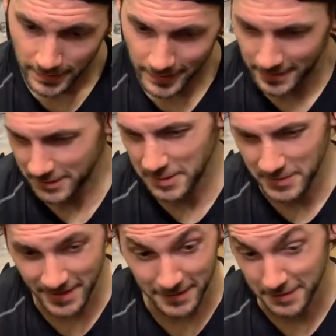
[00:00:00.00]
I
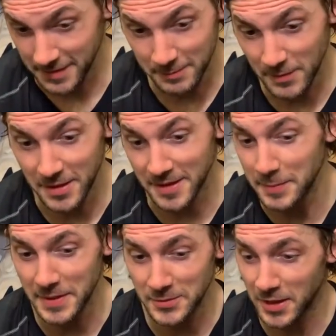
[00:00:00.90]
mean, I, am not
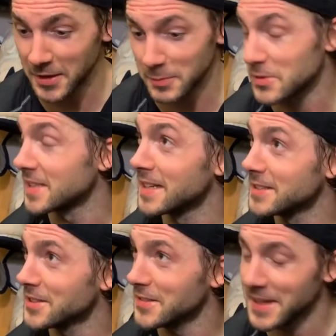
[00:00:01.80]
keeping track of
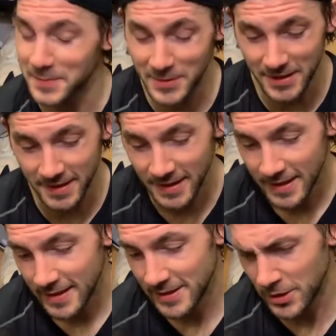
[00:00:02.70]
percentages of that, but
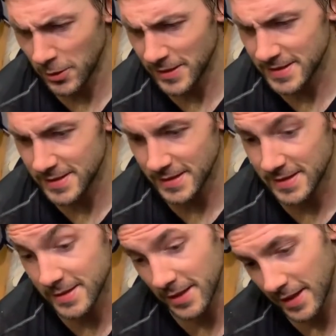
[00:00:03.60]
you know, it's
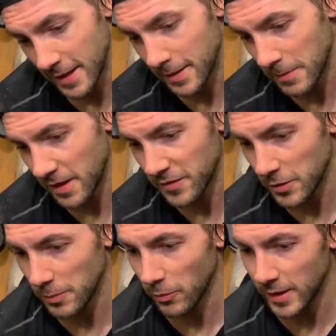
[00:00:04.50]
it's a game
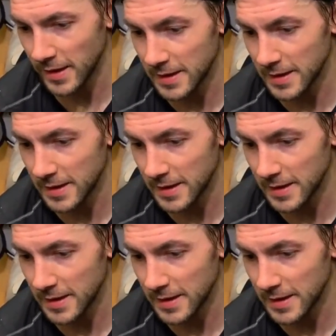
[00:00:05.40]
after the break.